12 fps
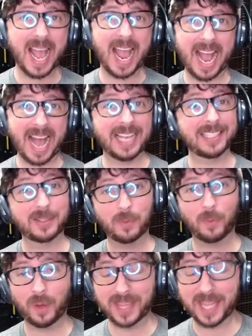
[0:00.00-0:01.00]
as
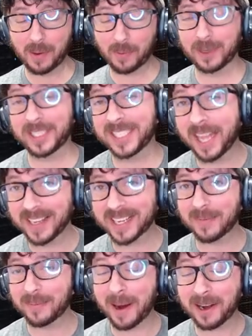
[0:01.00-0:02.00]
what they were selling
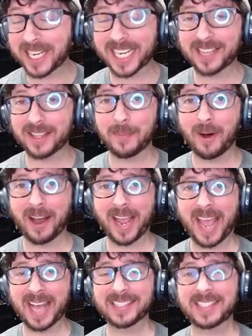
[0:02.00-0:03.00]
and marketing them
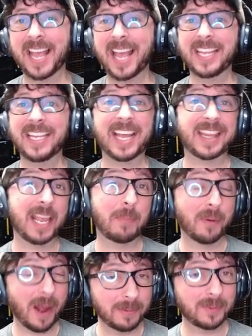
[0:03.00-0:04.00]
as, yet they
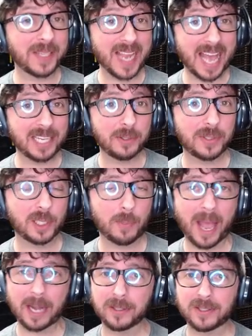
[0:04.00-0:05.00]
probably had usage
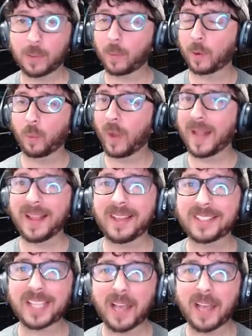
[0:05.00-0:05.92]
patterns that were well outside